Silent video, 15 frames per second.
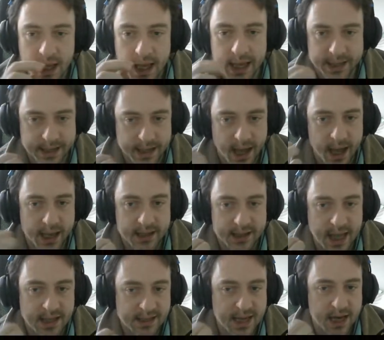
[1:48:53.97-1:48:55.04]

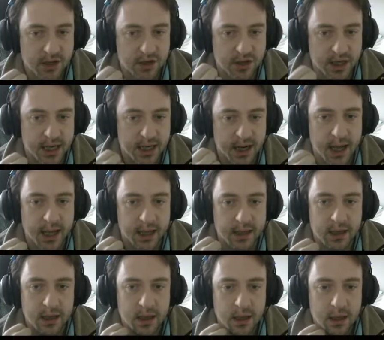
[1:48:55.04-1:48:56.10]
That's actually
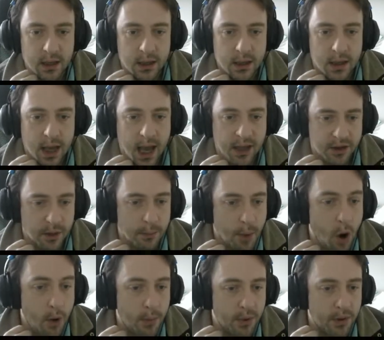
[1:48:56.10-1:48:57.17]
like, at the
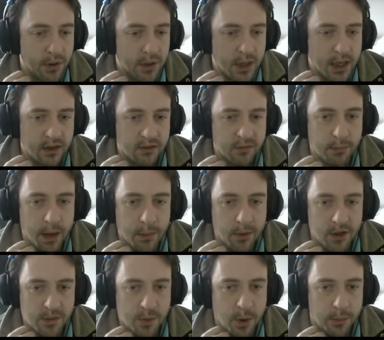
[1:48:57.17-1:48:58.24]
moment, it's my
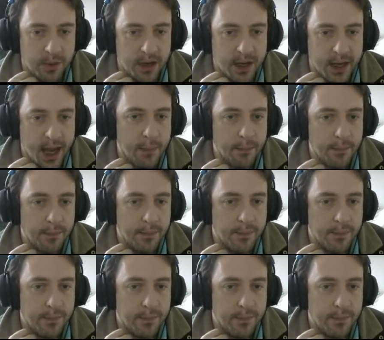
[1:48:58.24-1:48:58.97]
most popular game.